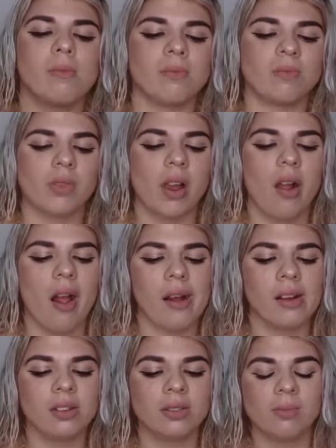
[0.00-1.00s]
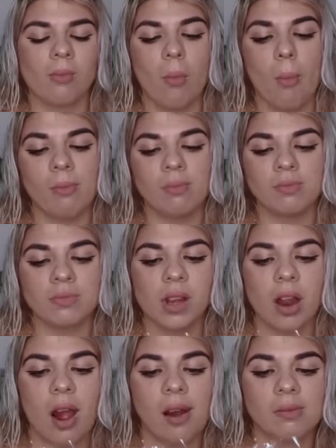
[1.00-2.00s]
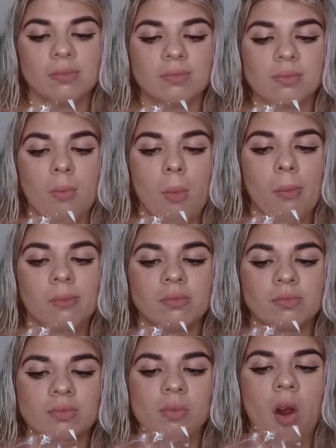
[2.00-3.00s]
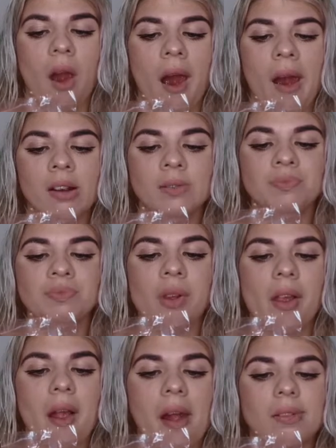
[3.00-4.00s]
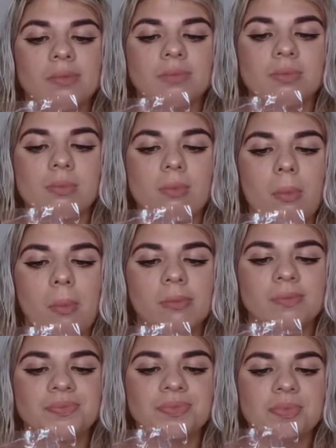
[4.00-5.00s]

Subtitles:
(silence)